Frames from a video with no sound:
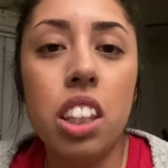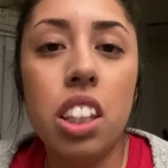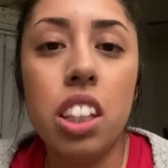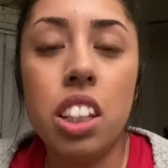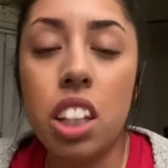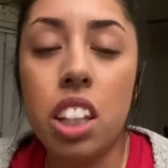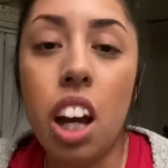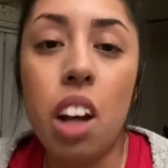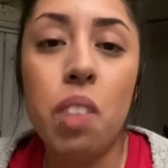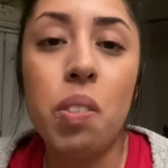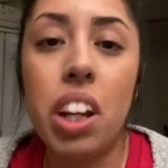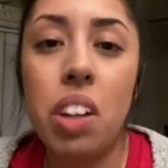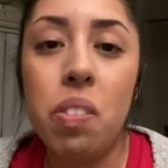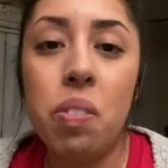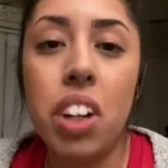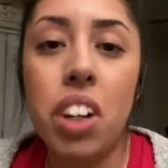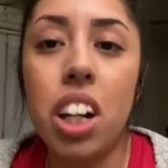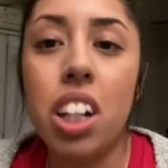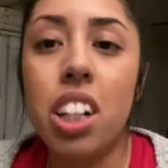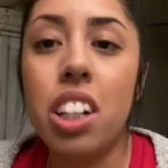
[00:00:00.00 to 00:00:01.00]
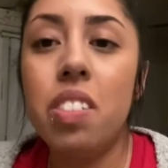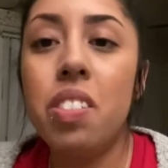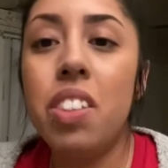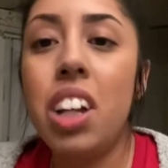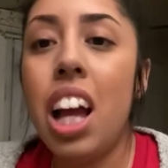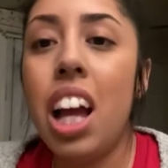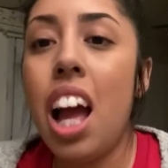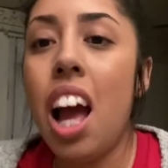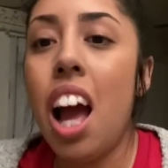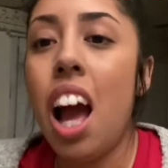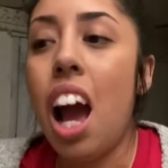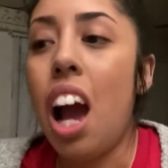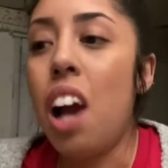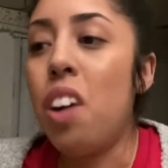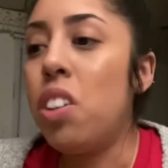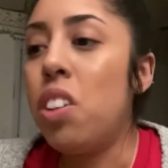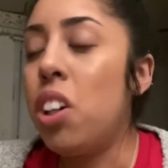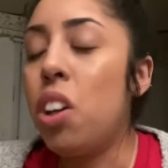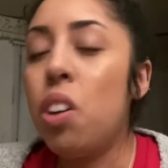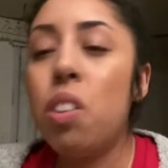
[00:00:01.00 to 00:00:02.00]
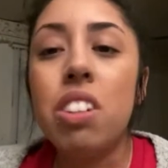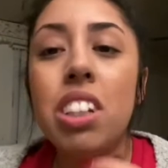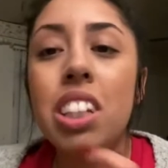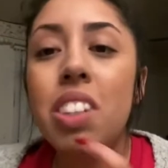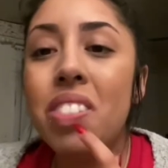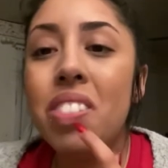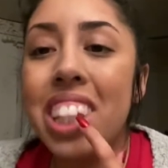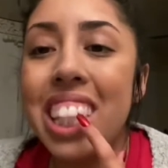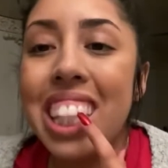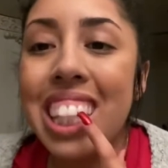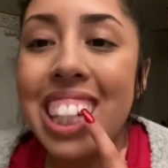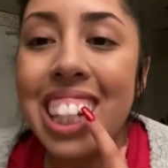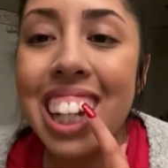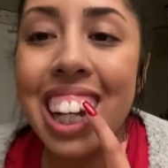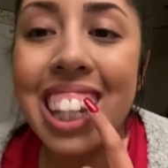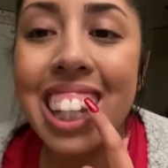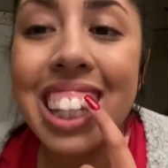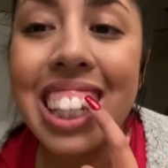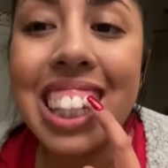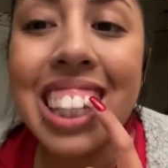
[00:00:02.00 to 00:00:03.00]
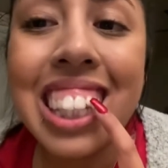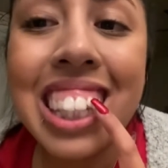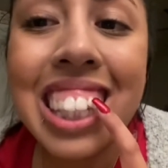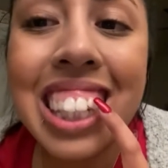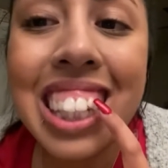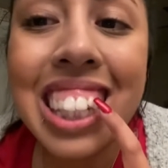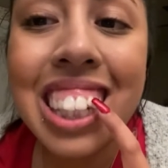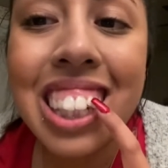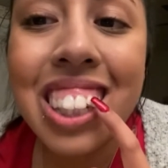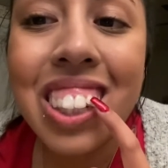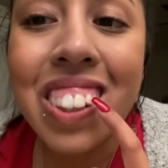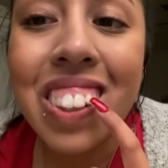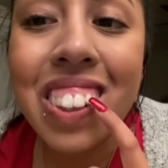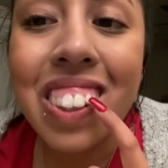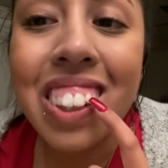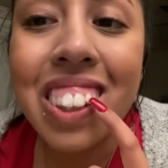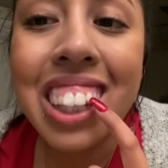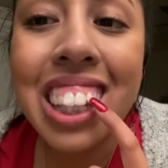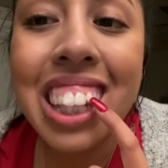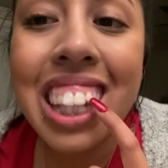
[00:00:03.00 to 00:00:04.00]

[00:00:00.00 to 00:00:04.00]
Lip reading: top and bottom. I would always bleed on this tooth,